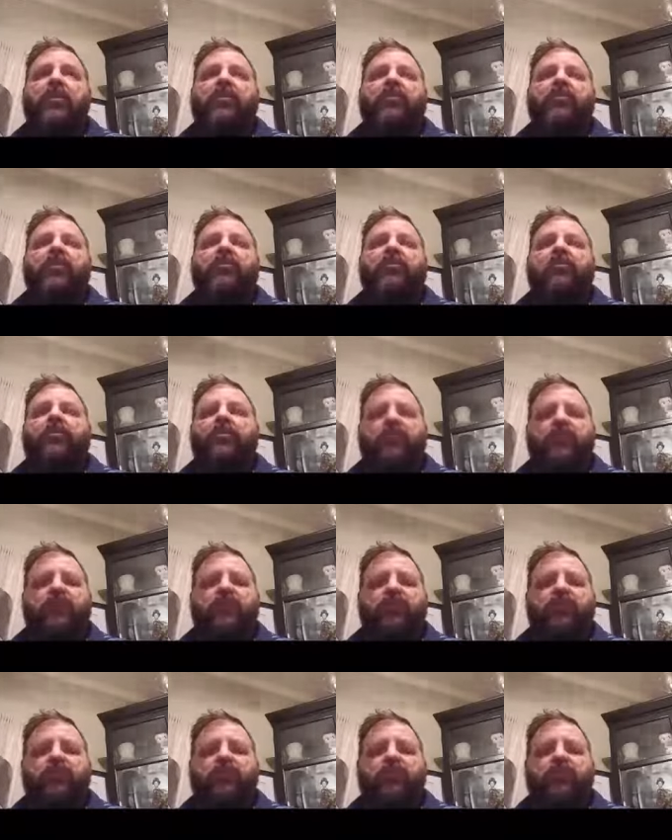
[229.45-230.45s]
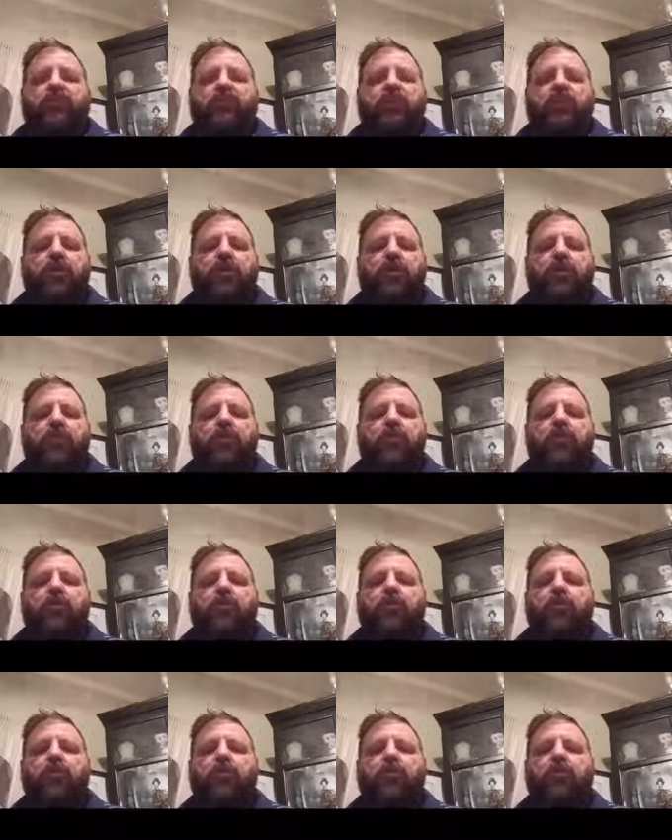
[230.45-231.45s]
You also want to make sure your
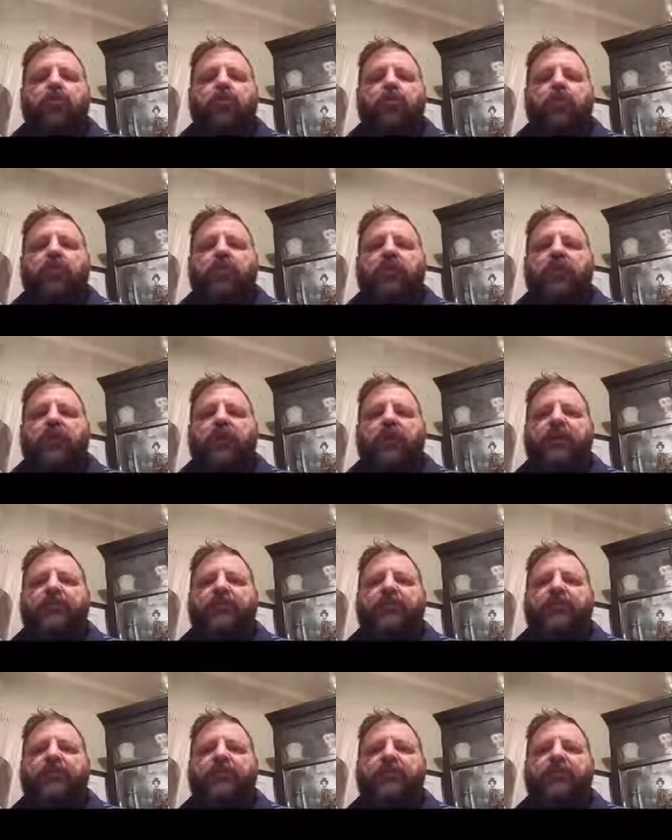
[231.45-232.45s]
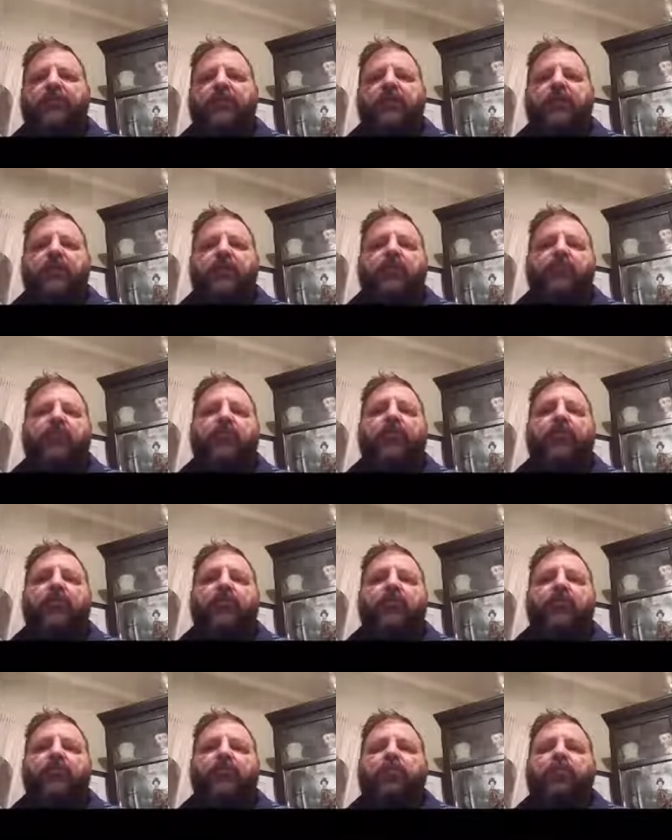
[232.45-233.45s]
Google Plus, you have a
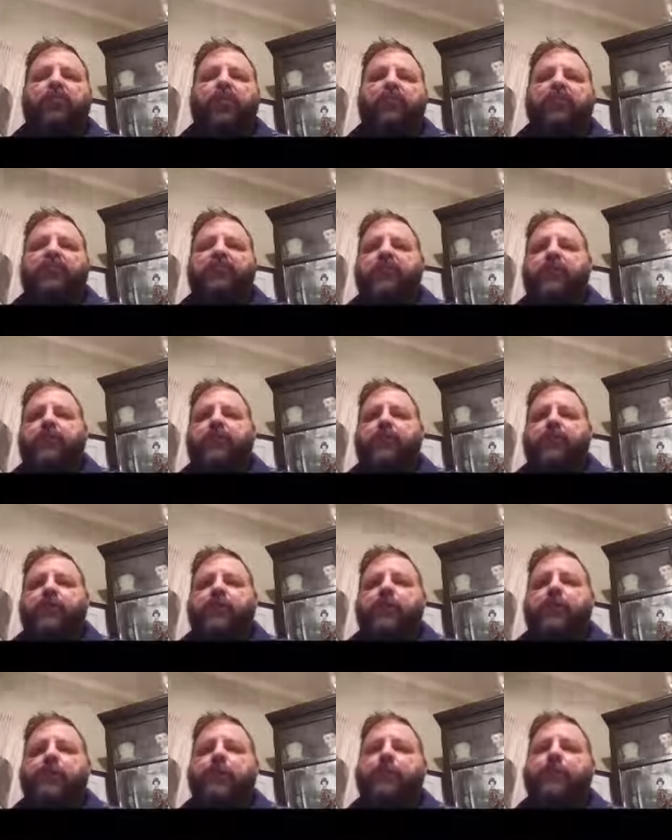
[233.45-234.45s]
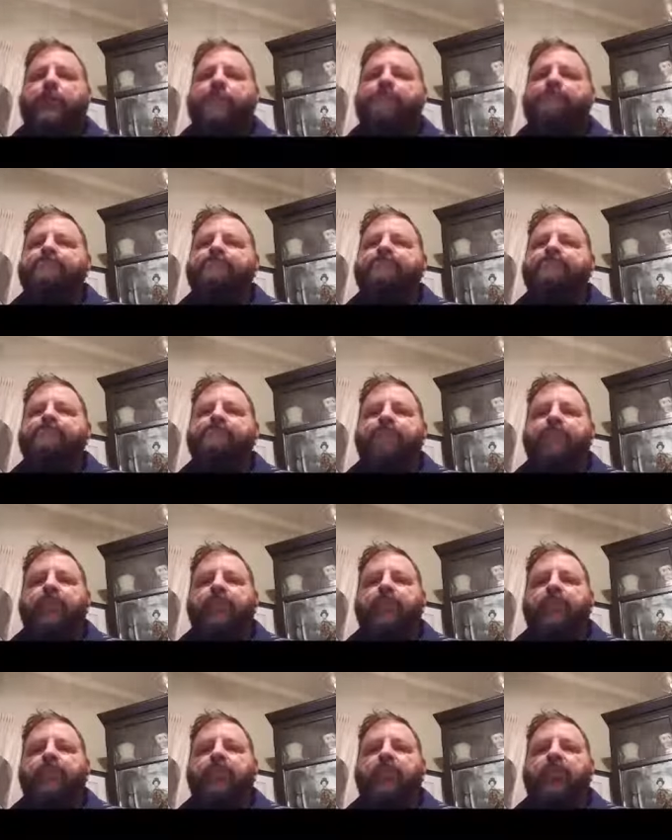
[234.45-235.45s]
Google Plus
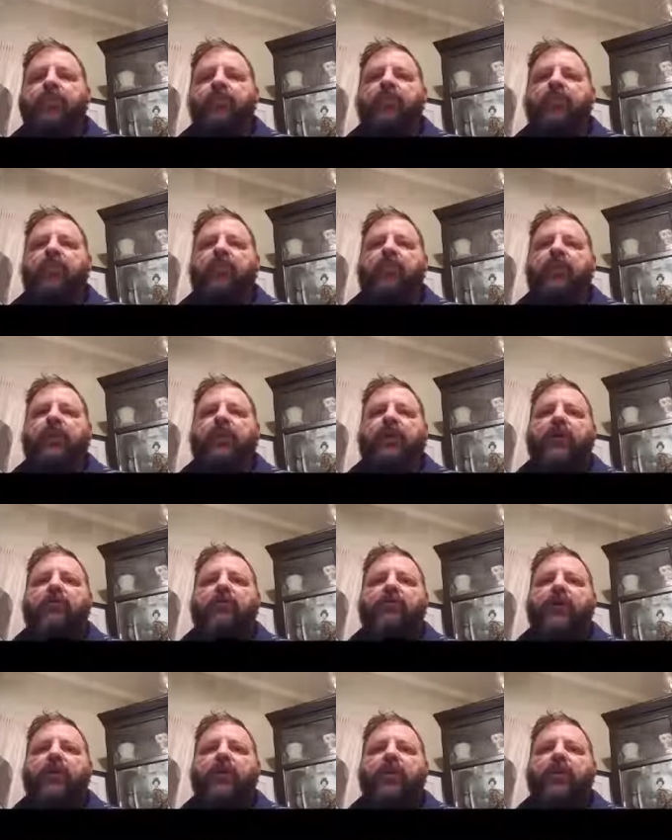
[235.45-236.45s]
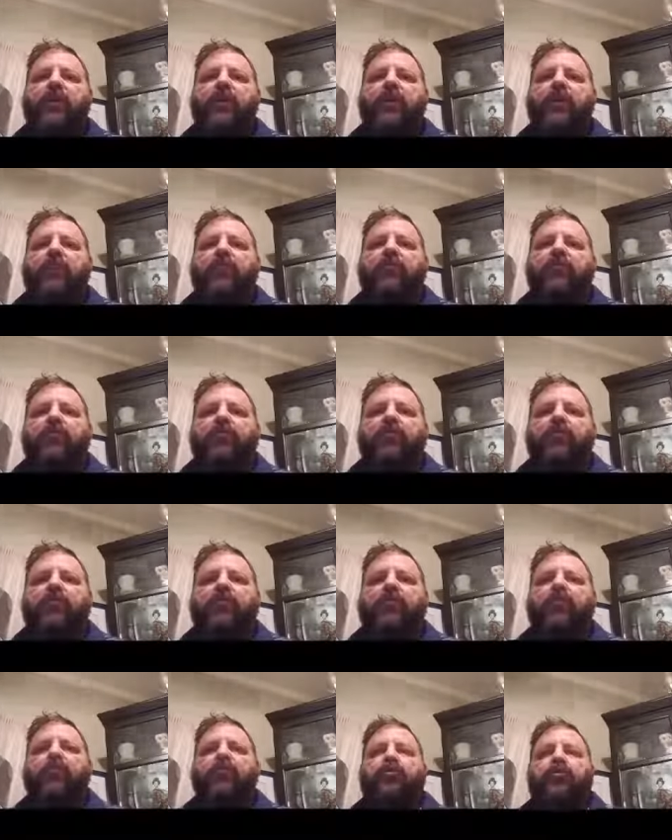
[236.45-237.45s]
going on. So
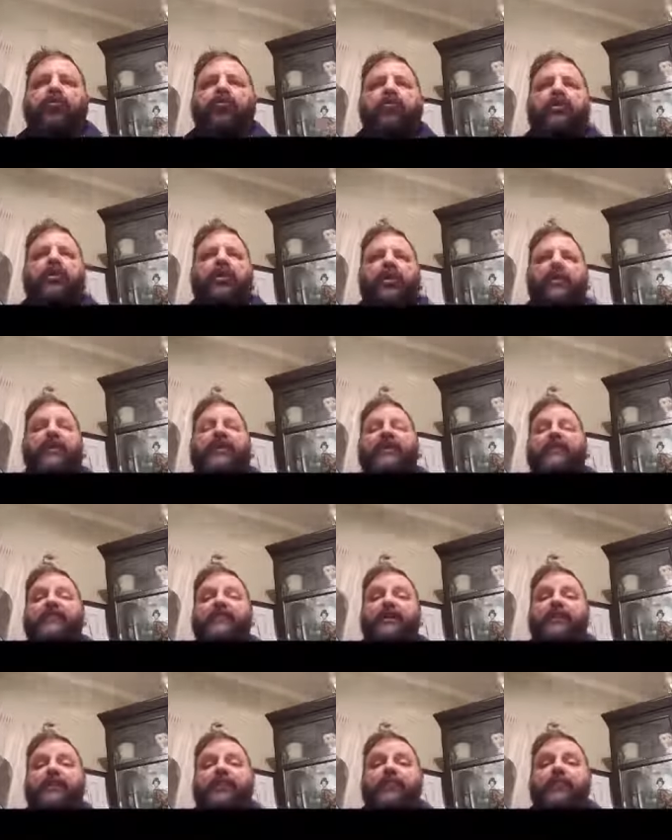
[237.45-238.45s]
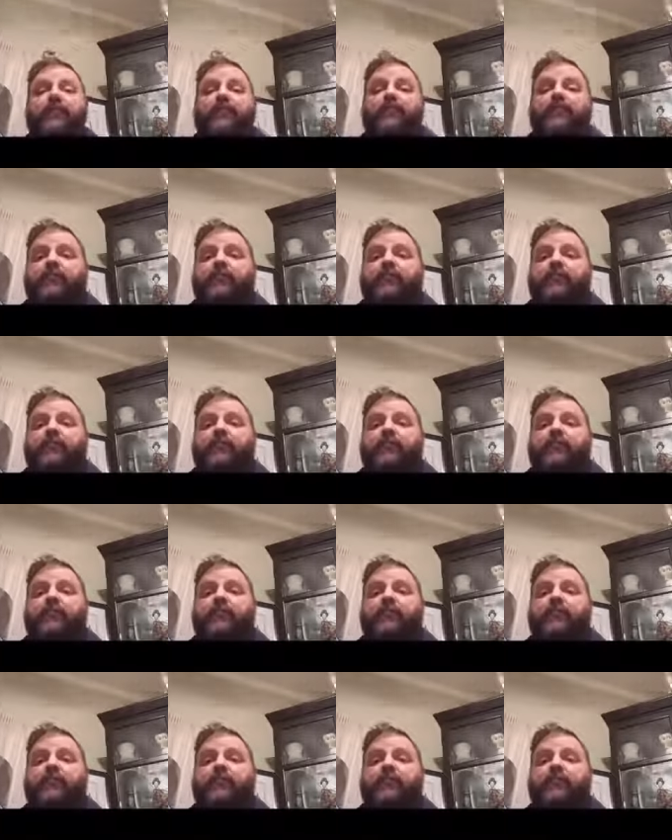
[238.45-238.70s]
you get all that set up.